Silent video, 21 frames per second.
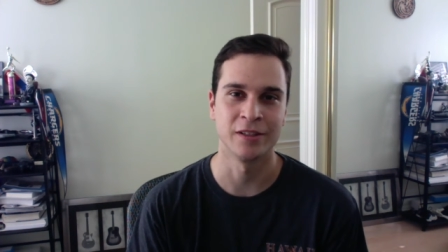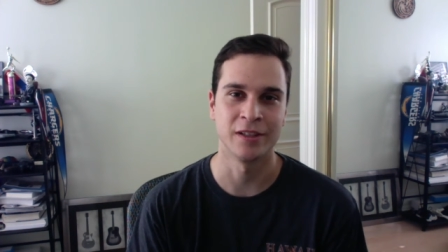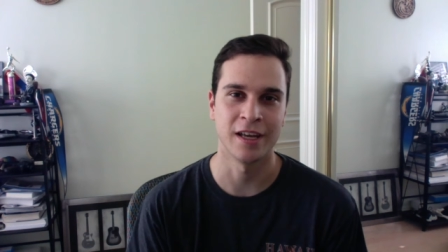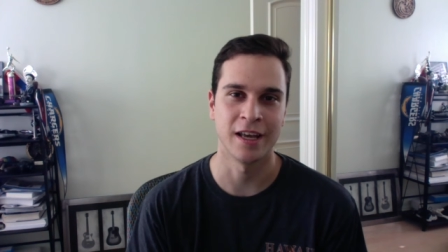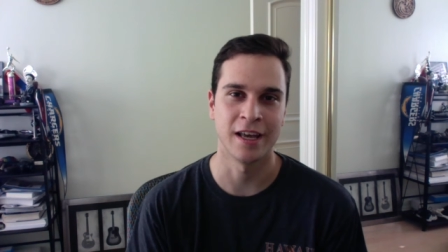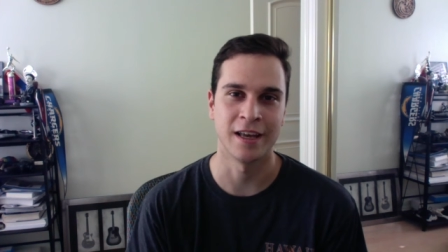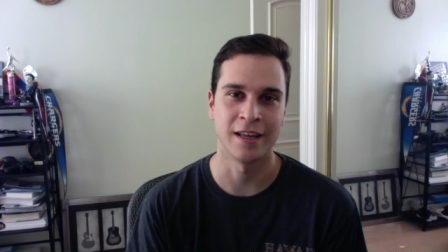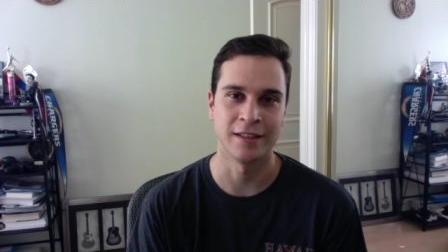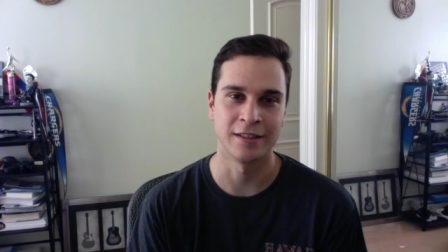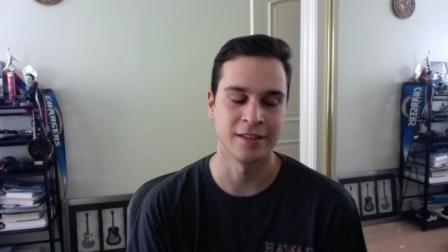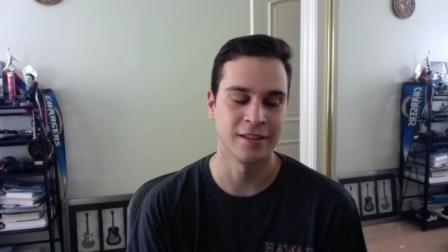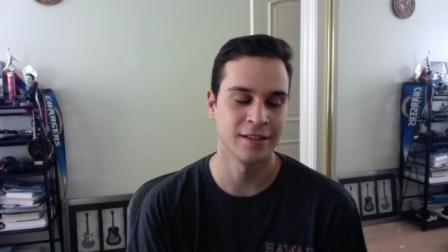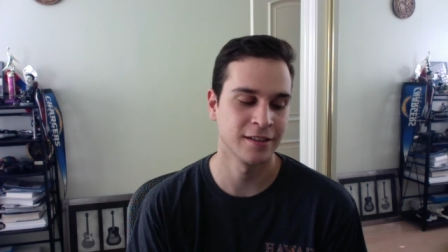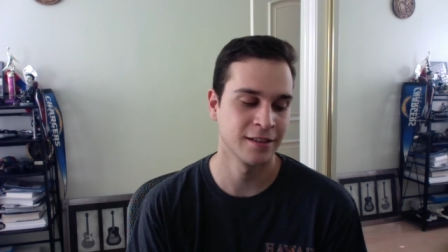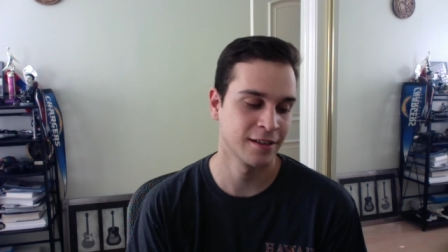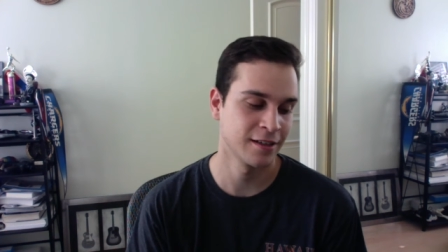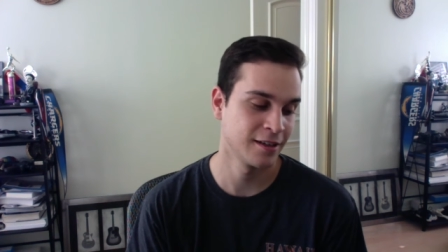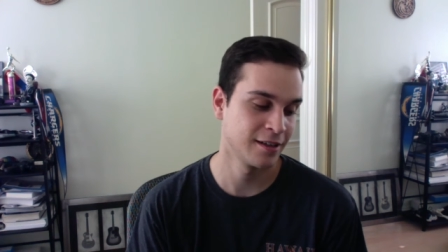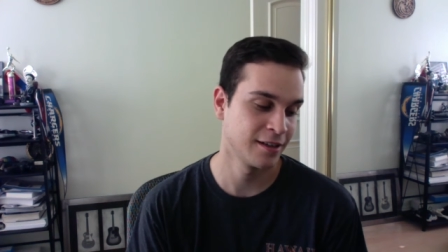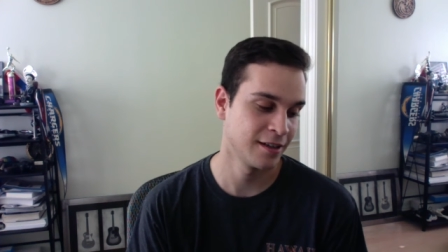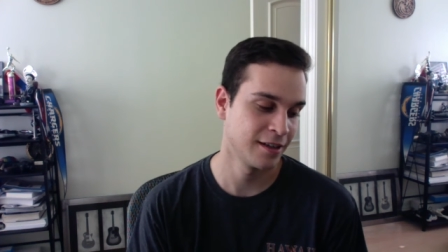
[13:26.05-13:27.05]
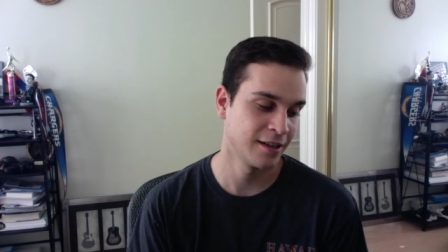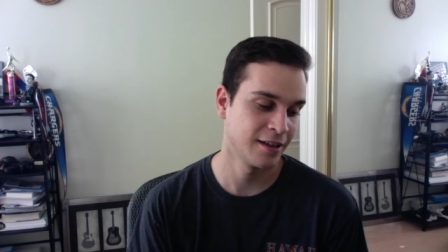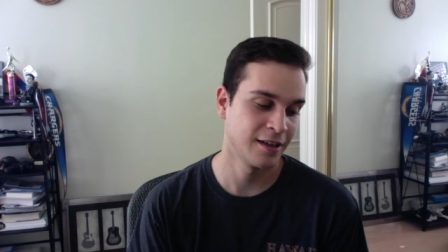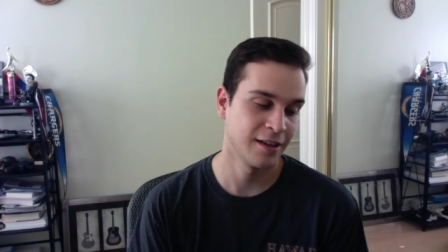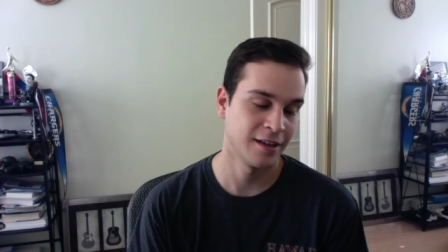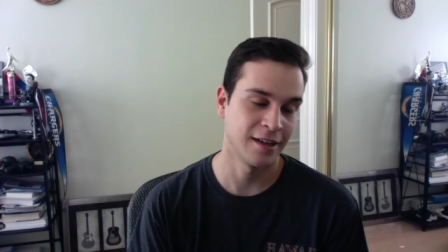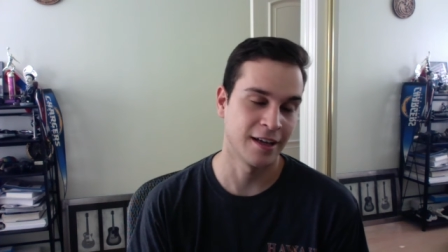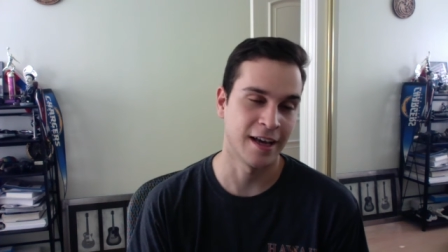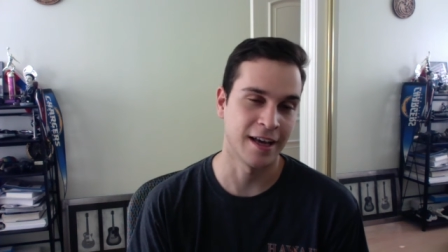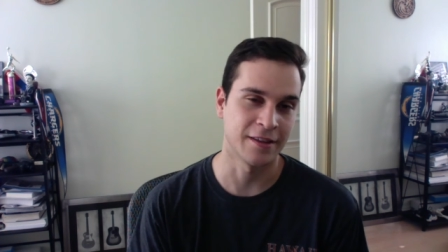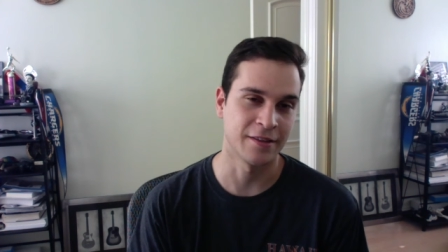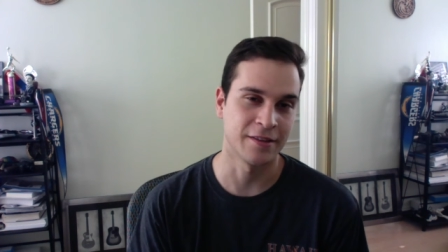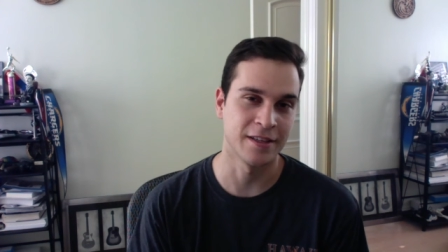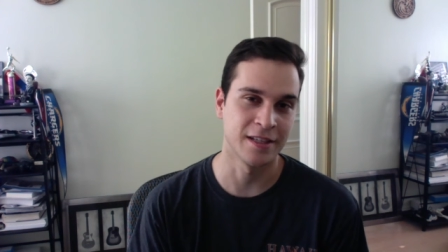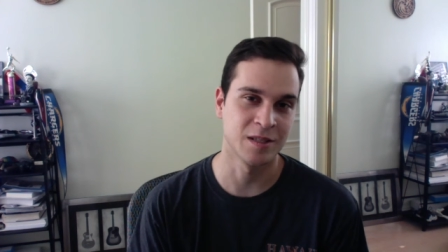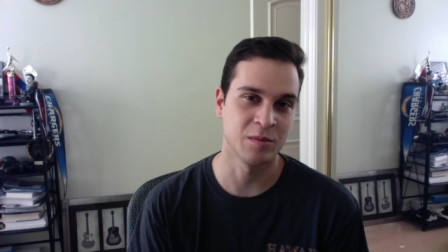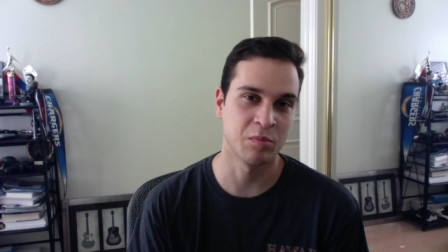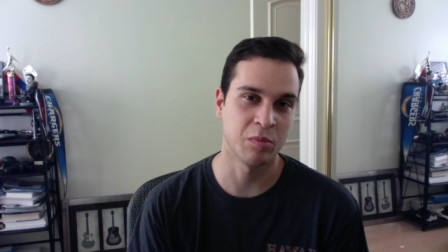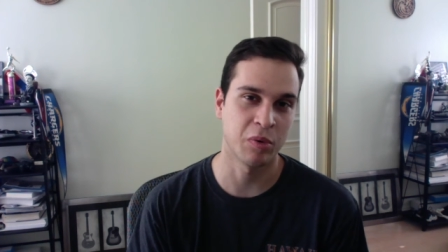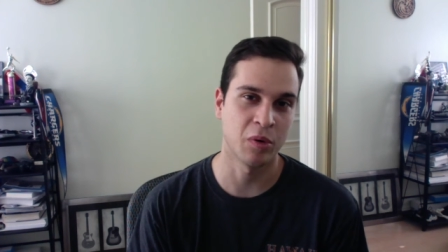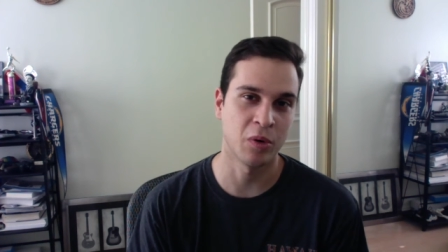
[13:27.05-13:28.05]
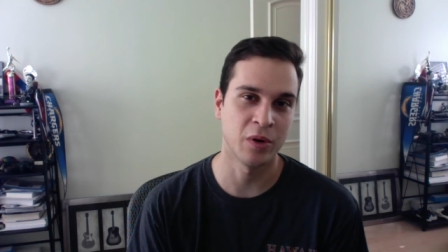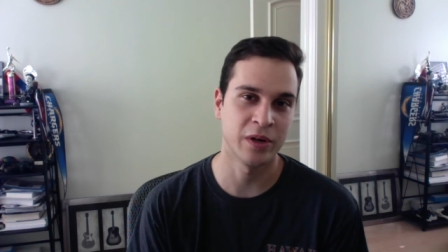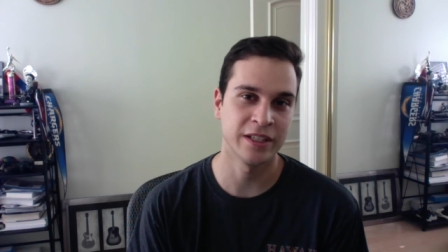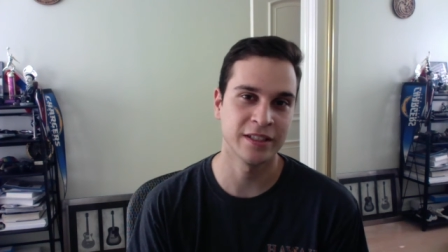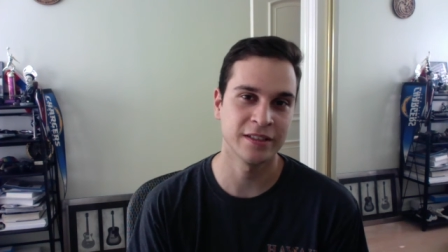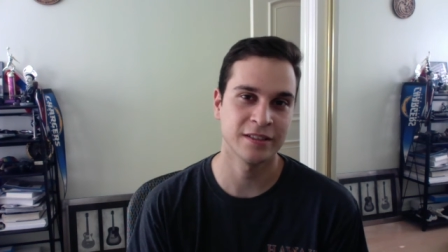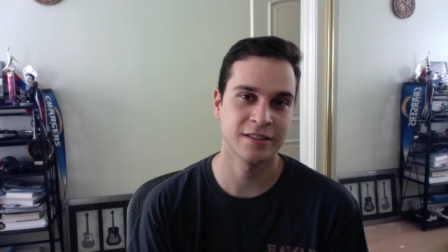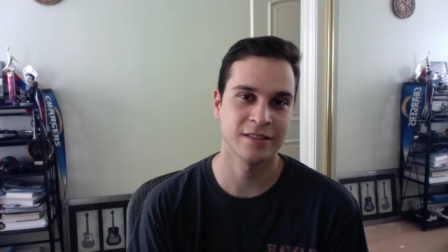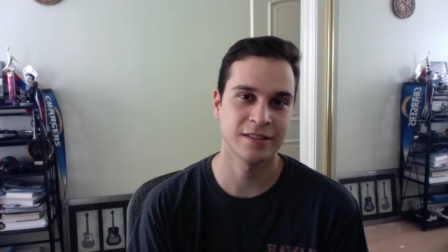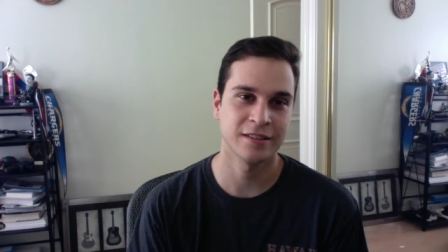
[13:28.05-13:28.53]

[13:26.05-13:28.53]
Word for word: And at this point,